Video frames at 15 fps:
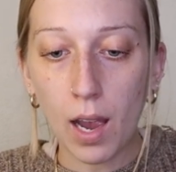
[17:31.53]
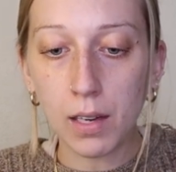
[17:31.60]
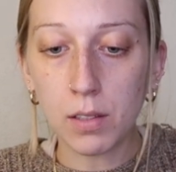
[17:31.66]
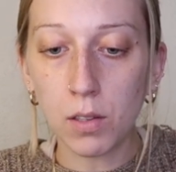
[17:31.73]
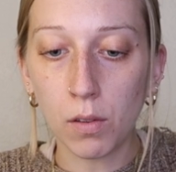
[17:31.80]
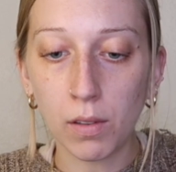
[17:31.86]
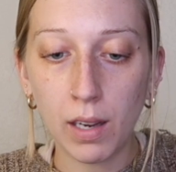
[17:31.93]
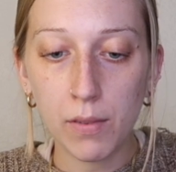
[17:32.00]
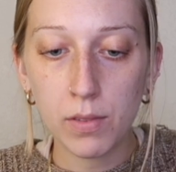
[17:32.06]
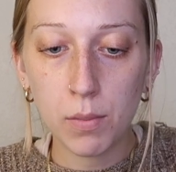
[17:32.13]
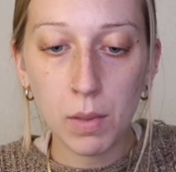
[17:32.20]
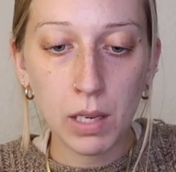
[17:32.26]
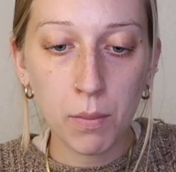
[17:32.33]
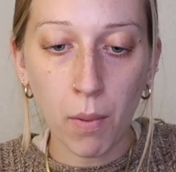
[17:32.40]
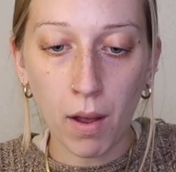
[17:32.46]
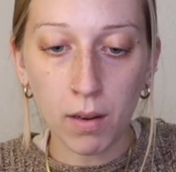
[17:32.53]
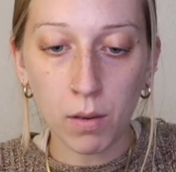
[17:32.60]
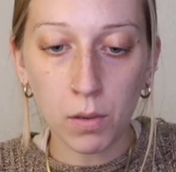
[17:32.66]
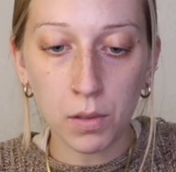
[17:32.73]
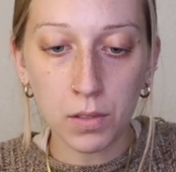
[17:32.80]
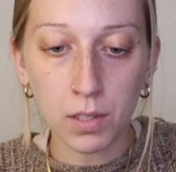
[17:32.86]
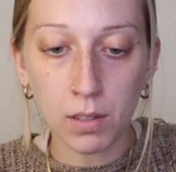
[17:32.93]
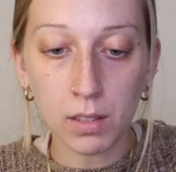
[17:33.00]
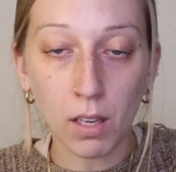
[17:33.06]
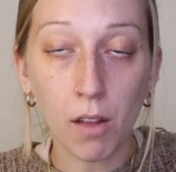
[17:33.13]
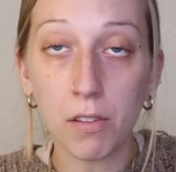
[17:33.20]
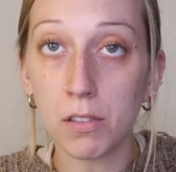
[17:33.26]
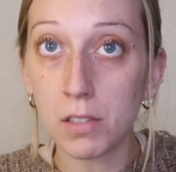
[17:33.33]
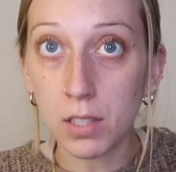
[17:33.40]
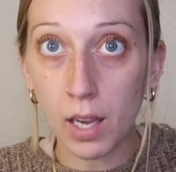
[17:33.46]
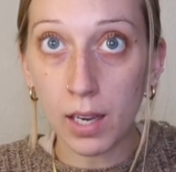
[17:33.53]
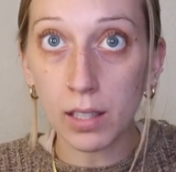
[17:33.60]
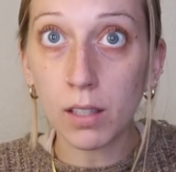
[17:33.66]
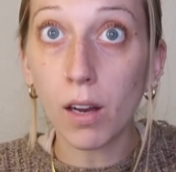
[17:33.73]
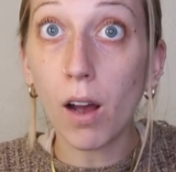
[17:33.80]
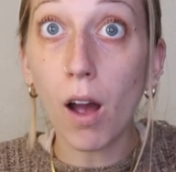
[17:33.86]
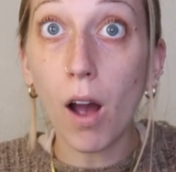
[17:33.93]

I don't have to make buttonholes on the other side,